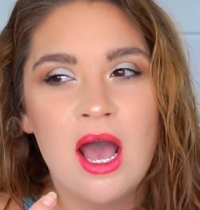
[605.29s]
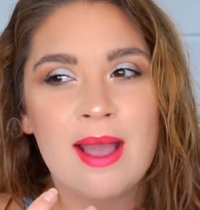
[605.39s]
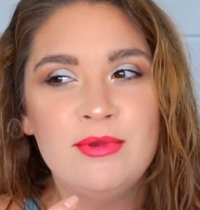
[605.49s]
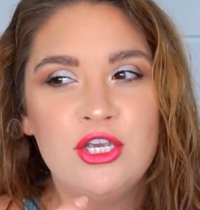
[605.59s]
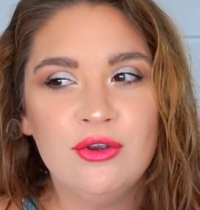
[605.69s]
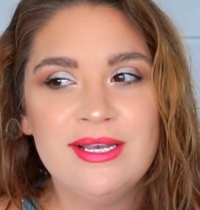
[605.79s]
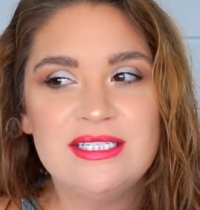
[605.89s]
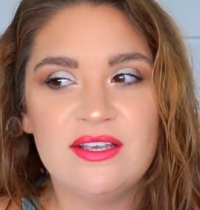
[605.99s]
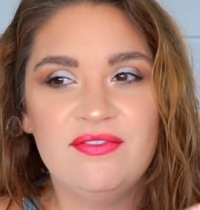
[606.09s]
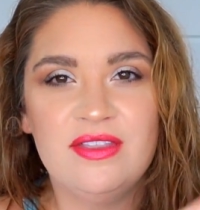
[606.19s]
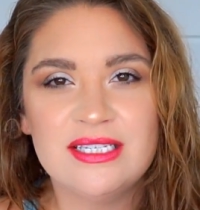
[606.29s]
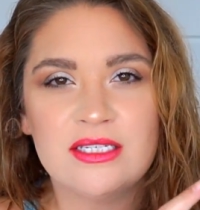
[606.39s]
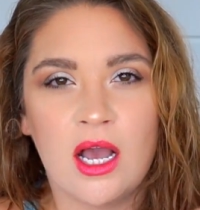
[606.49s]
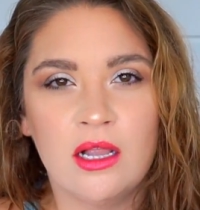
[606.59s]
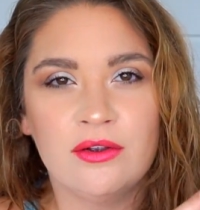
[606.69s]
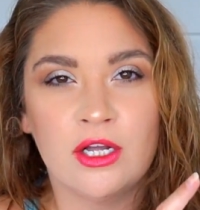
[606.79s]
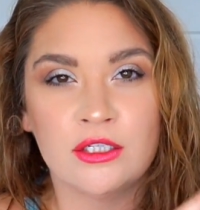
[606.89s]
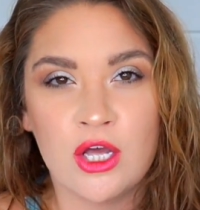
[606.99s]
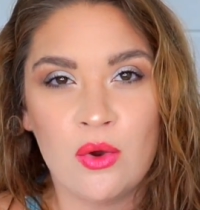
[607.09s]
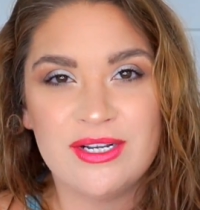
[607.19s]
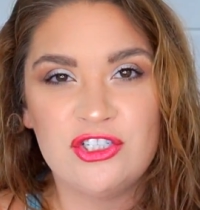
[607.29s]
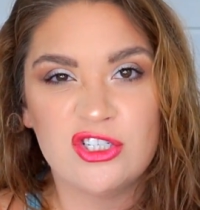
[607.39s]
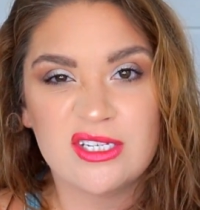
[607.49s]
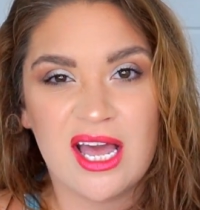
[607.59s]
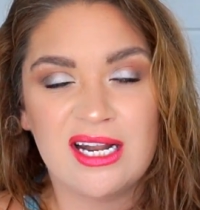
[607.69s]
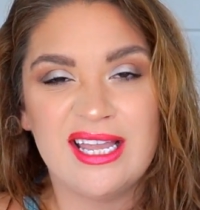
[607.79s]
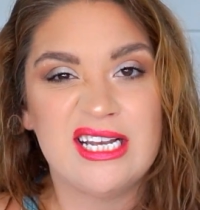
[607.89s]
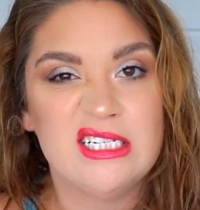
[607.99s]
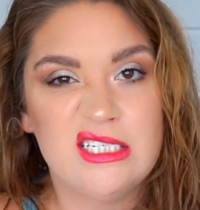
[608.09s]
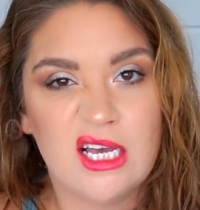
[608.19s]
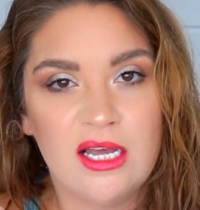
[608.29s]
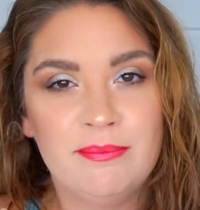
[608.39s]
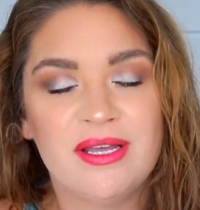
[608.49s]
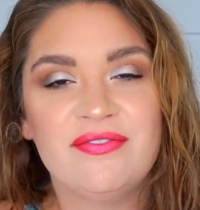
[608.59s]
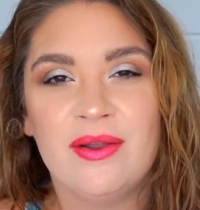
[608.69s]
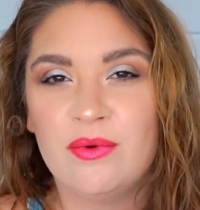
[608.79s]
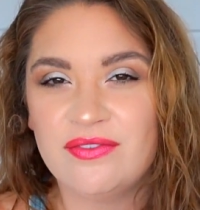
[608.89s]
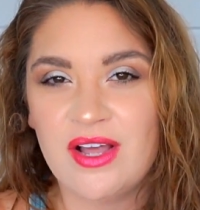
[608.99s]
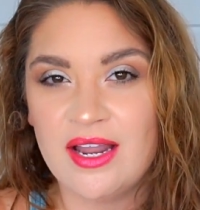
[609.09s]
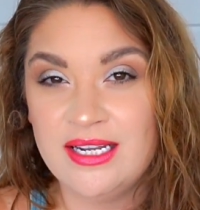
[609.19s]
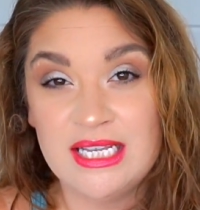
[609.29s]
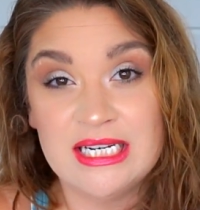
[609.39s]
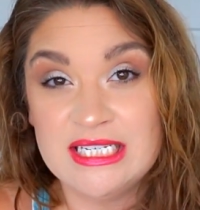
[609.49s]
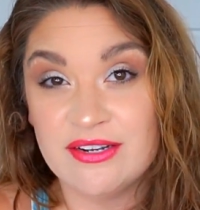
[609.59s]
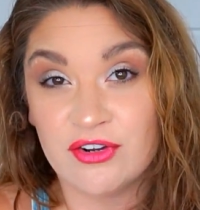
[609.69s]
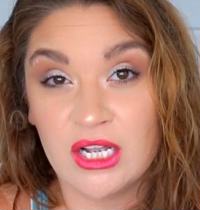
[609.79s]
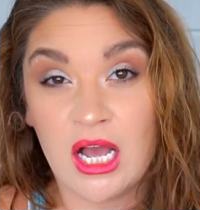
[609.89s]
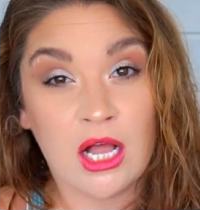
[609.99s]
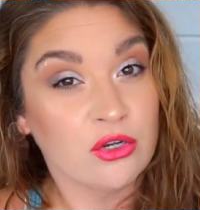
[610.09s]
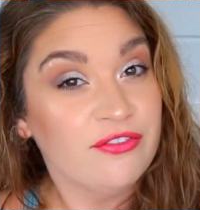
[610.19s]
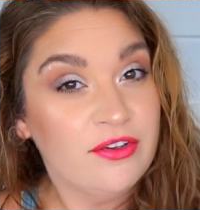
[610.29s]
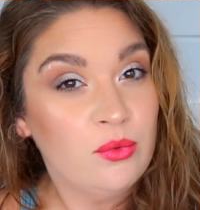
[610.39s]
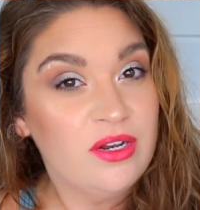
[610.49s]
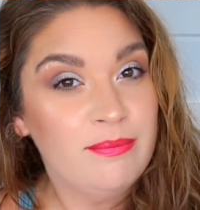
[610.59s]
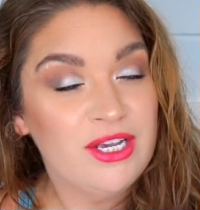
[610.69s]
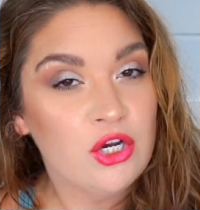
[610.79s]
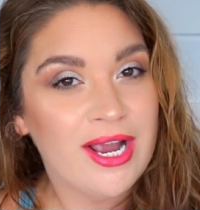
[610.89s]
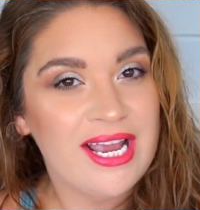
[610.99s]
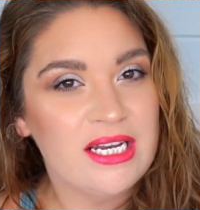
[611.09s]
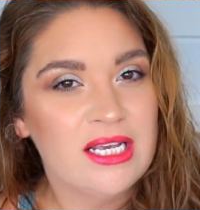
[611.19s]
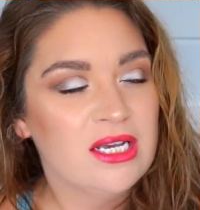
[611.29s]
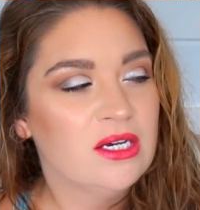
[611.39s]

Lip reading: I'm curious if this color alone is just kind of like a dud, but if I would have gotten it in a different color, if it would have been great.